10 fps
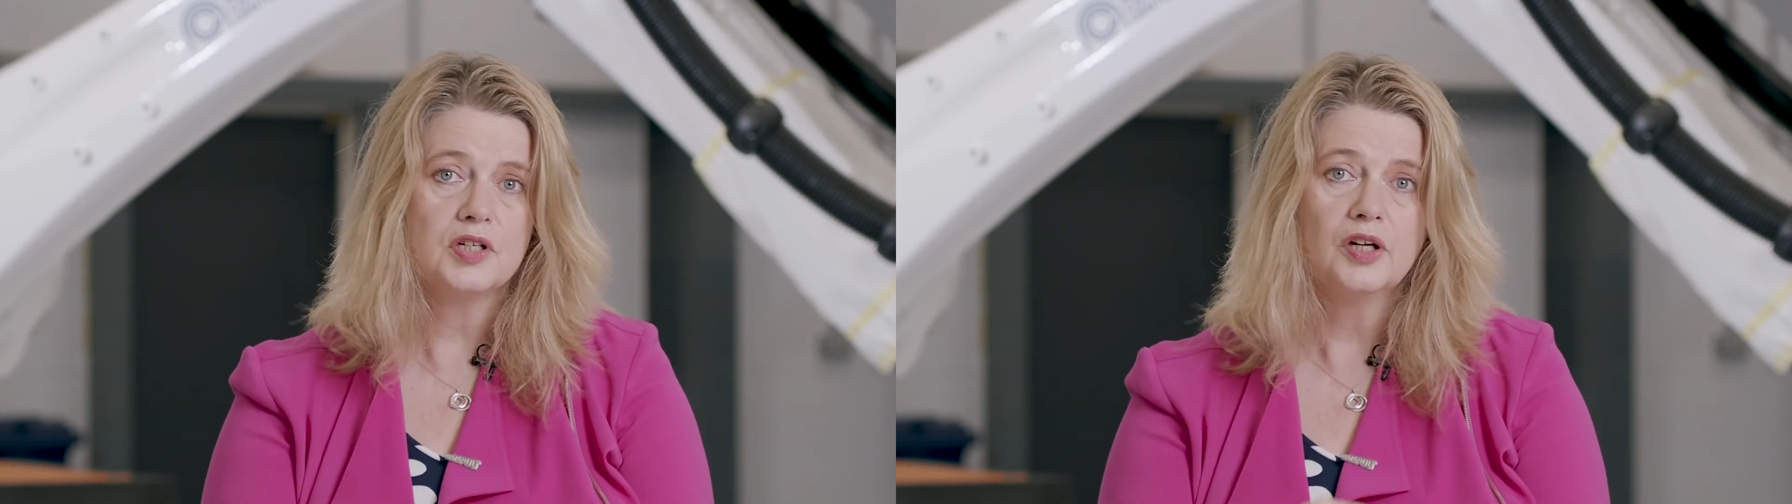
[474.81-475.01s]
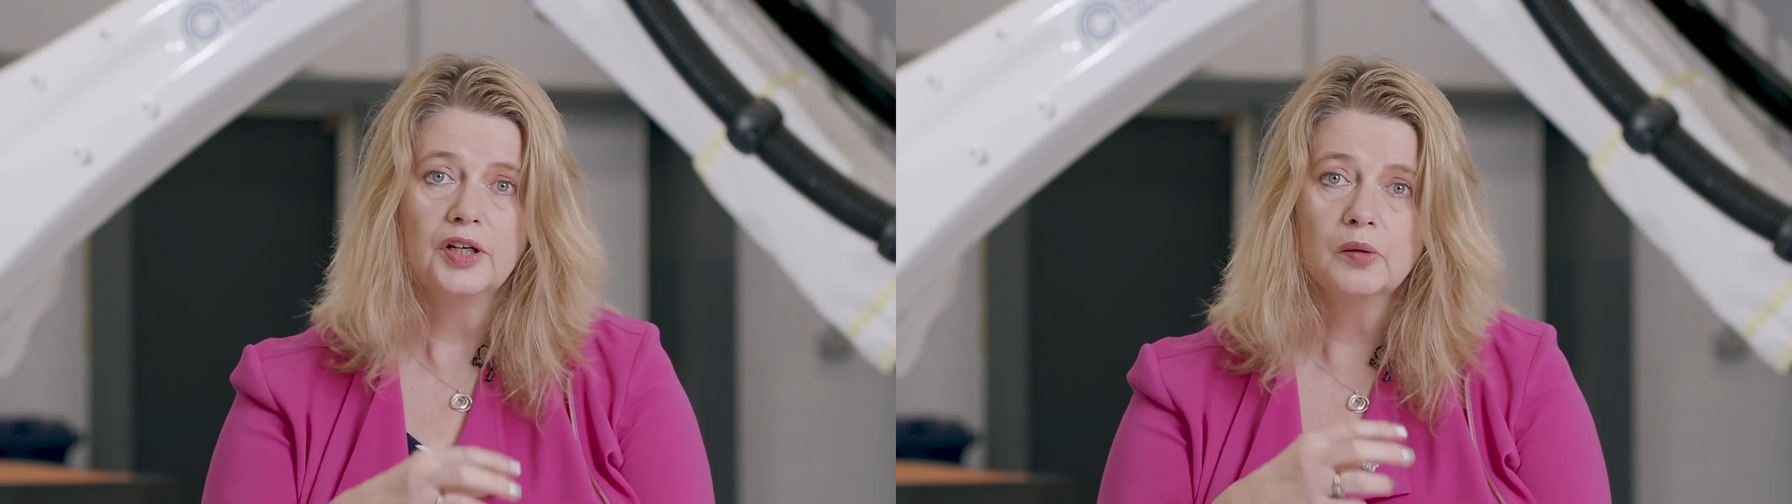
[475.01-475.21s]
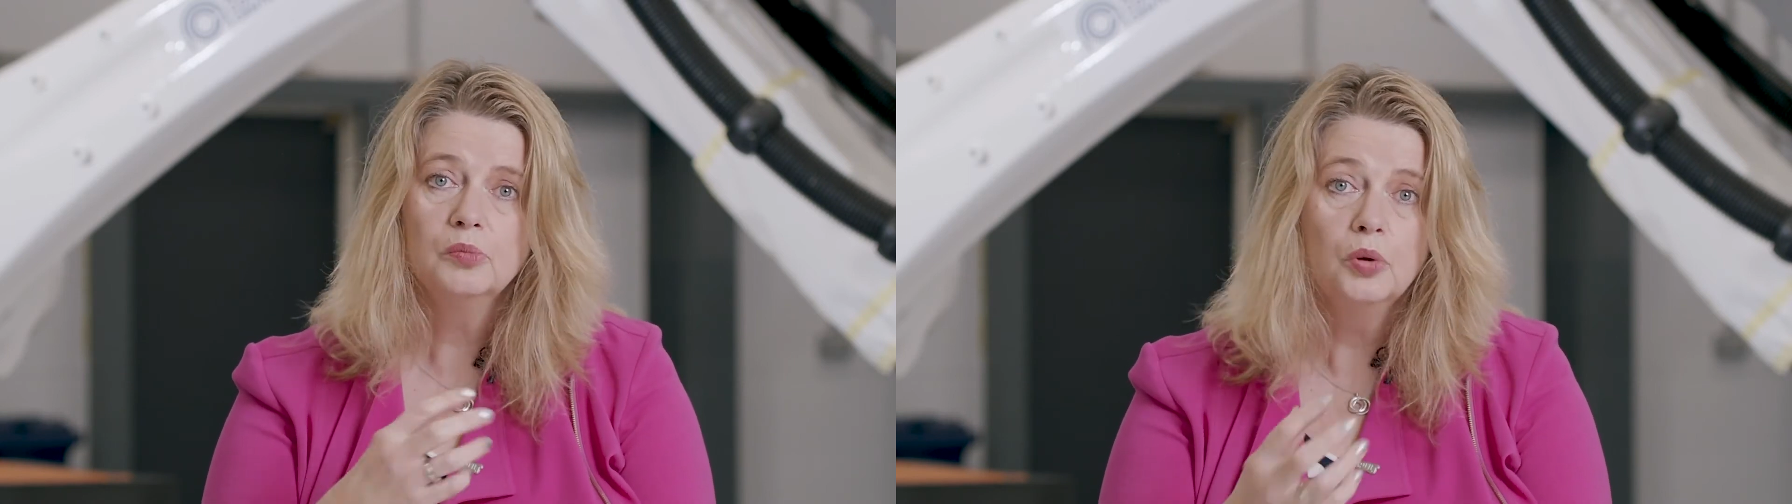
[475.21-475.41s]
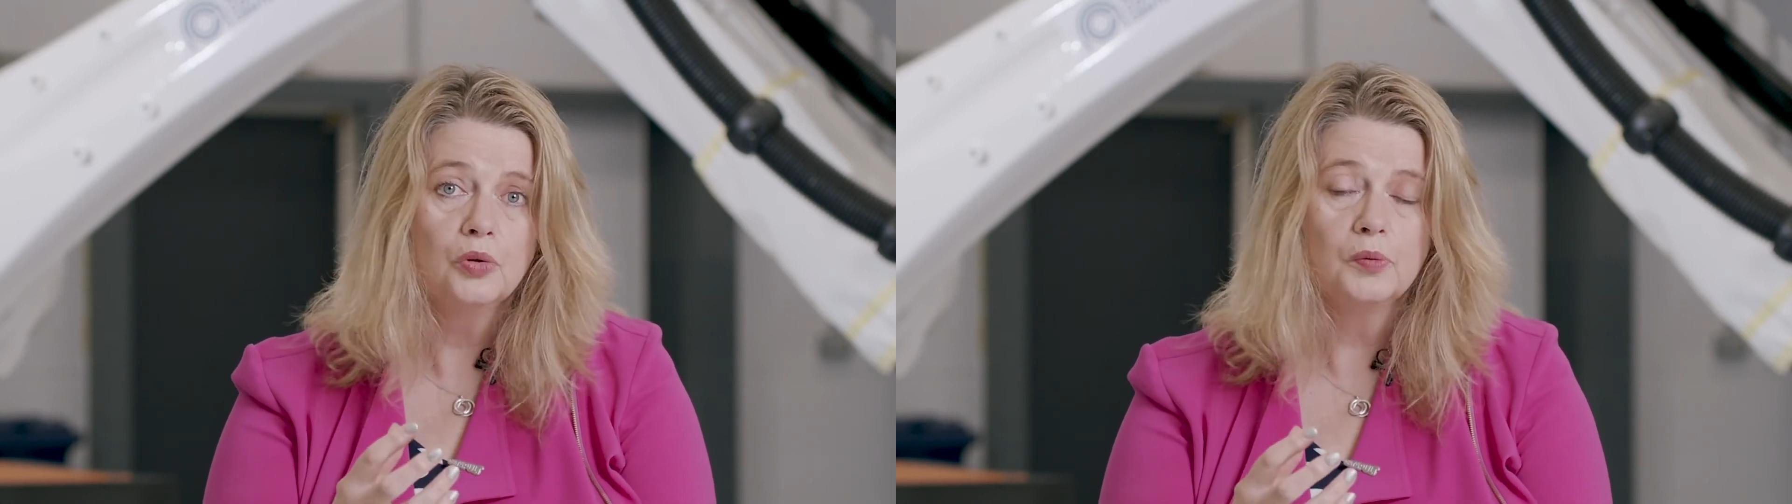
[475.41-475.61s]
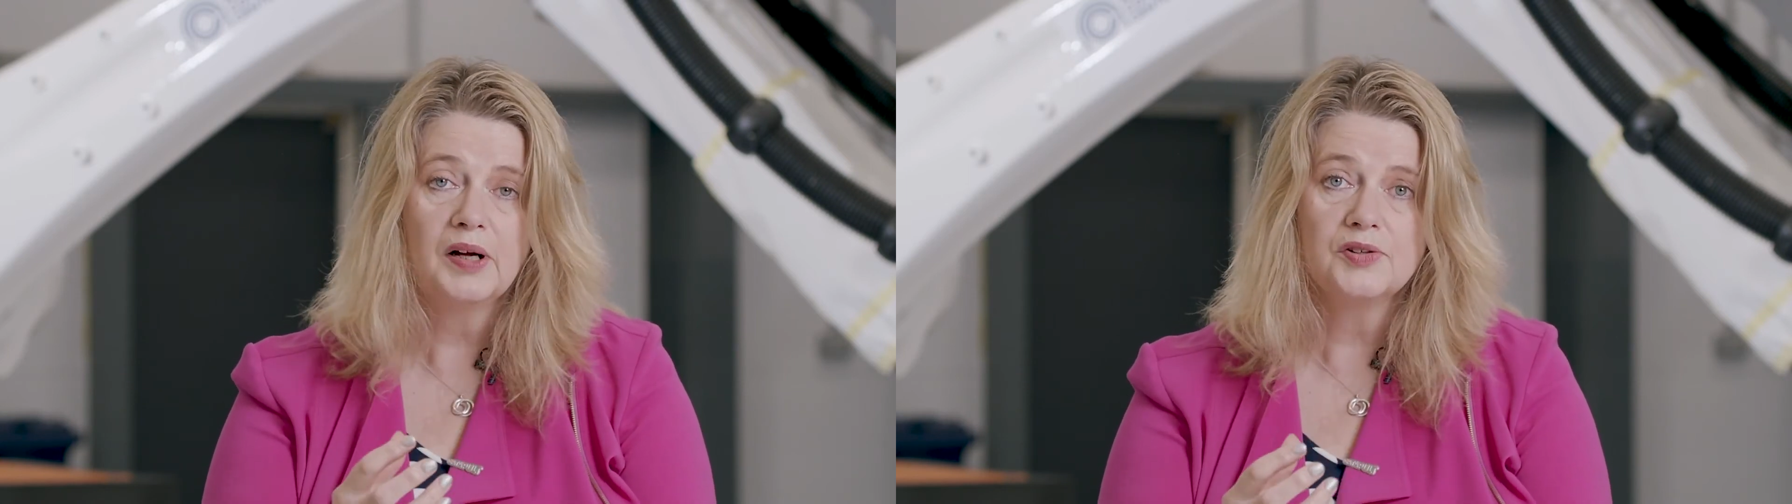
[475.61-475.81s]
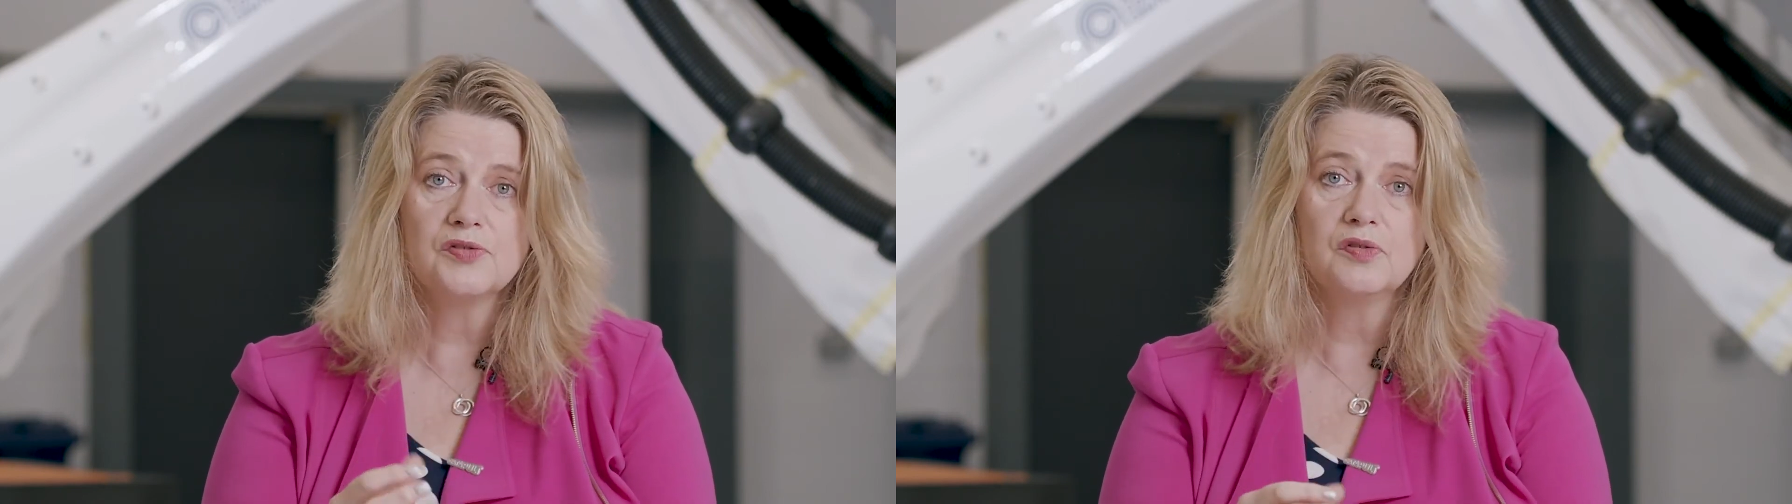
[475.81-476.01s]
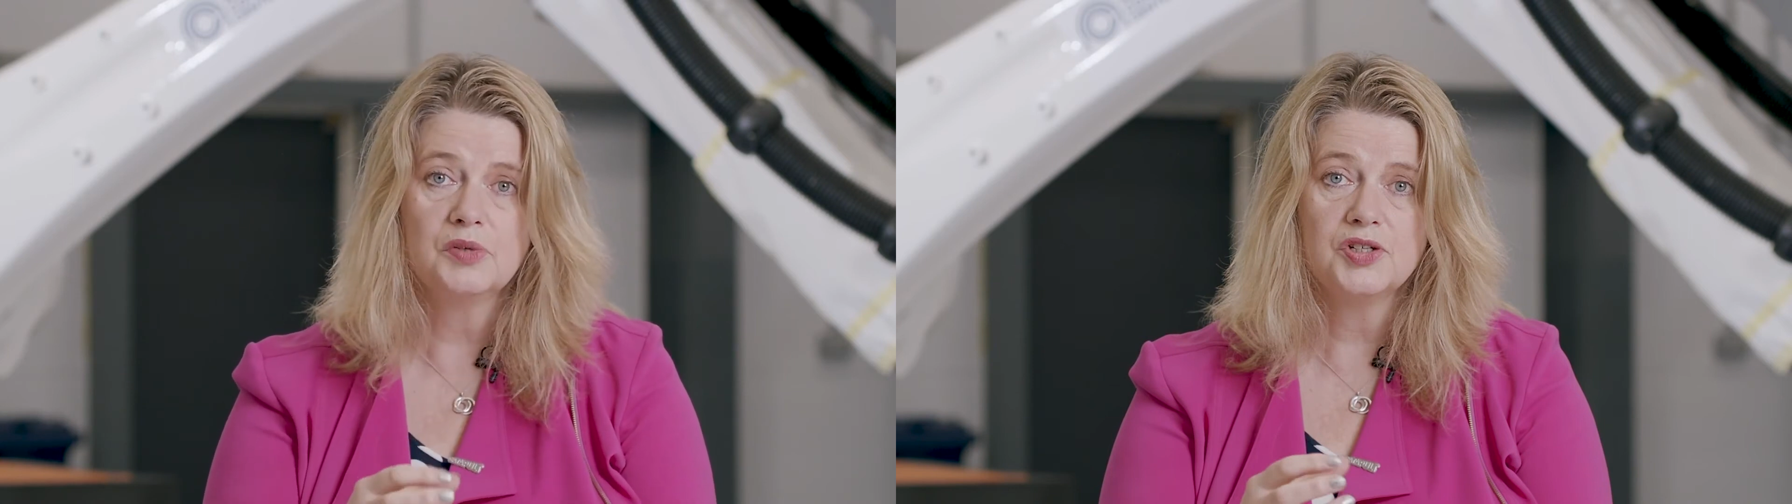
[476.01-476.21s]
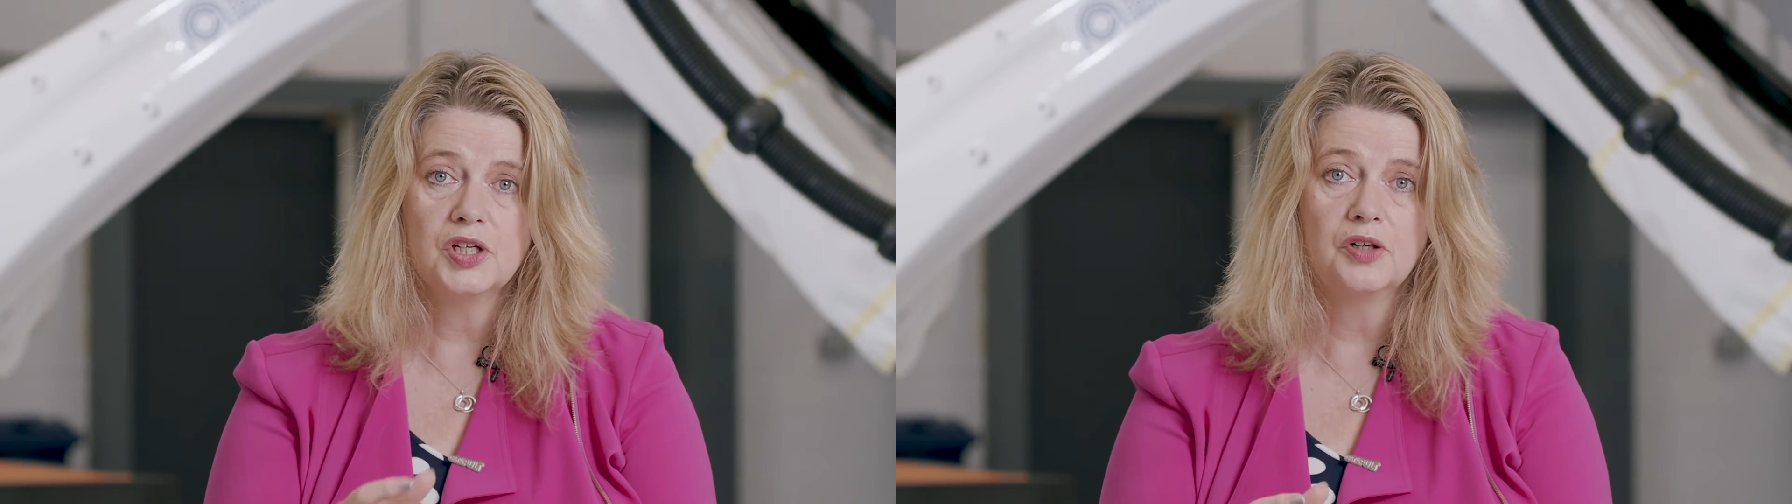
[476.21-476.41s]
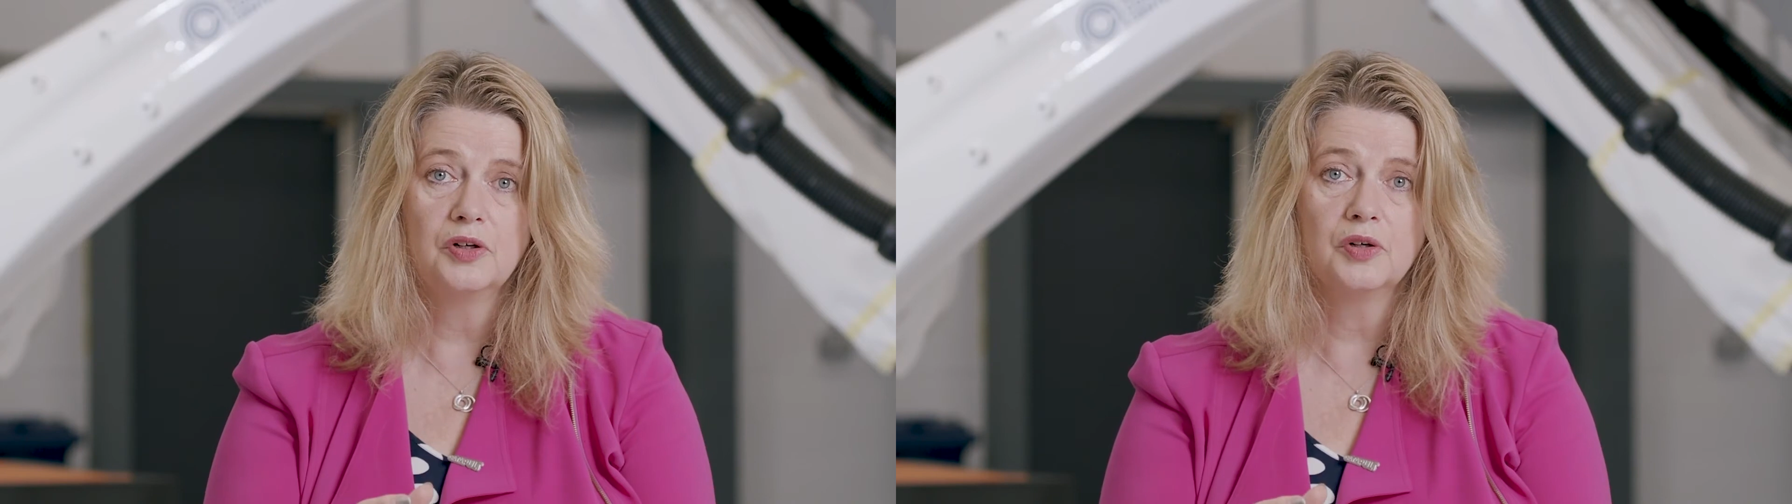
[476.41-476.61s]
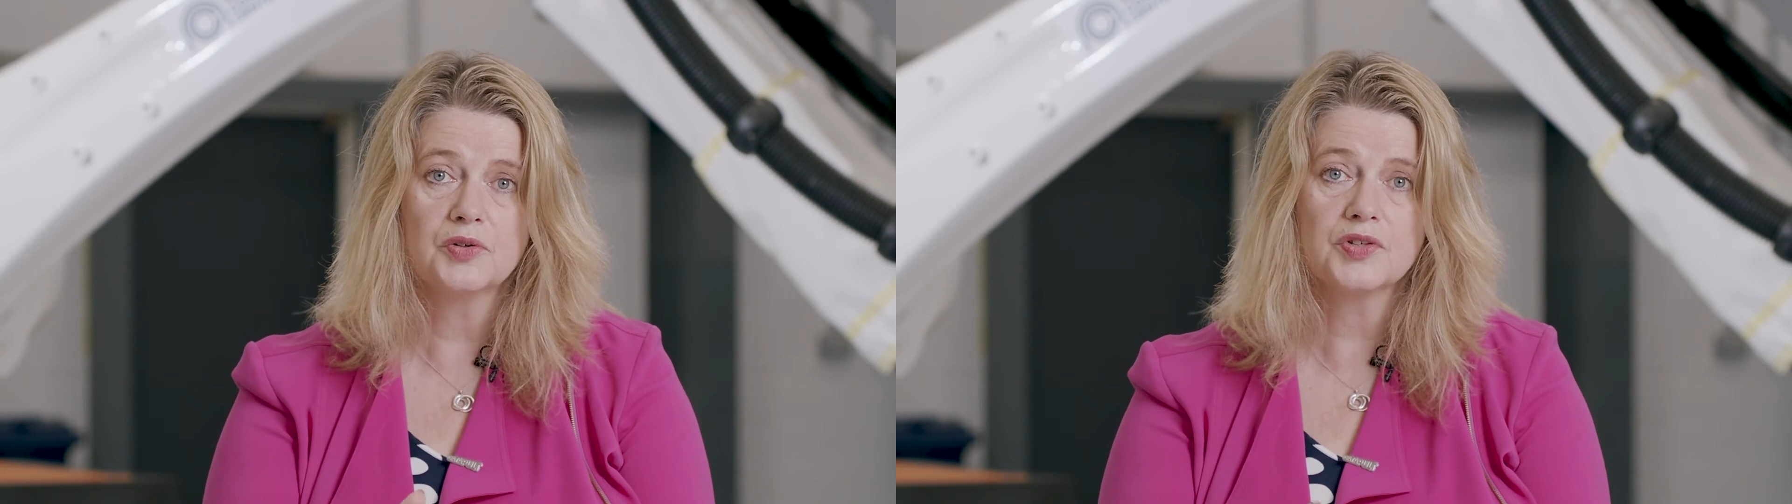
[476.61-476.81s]
learning more about different
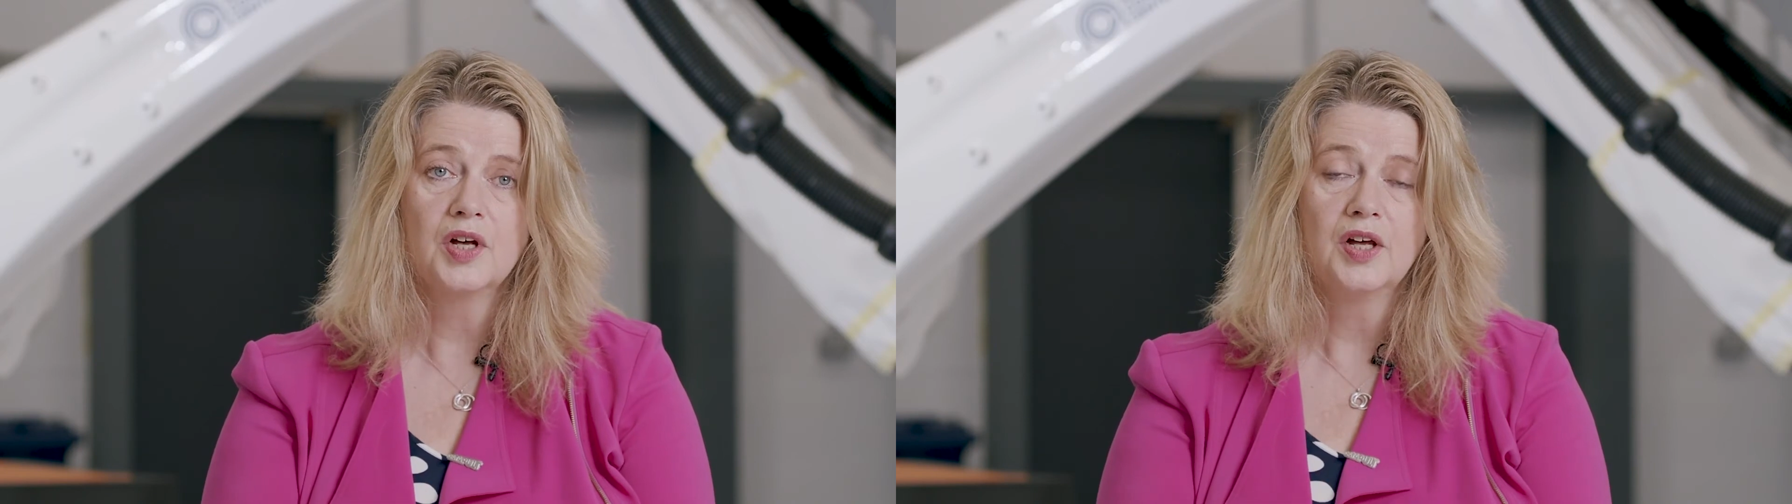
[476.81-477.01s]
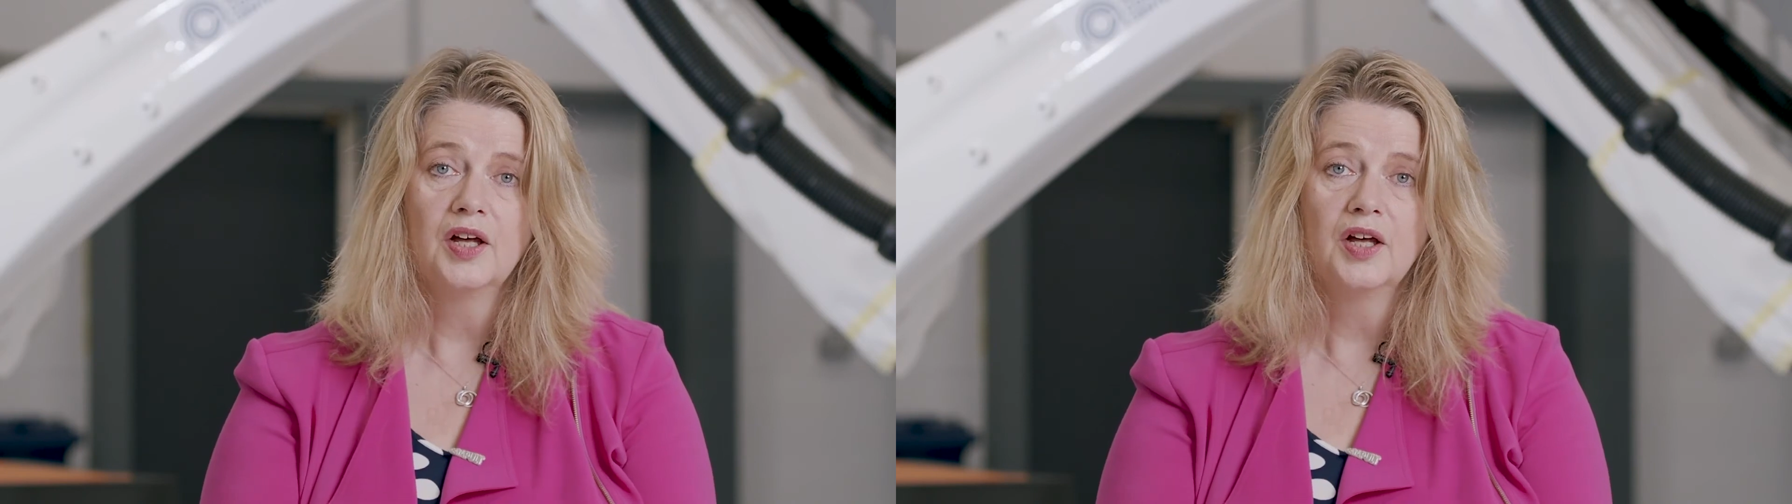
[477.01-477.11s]
materials,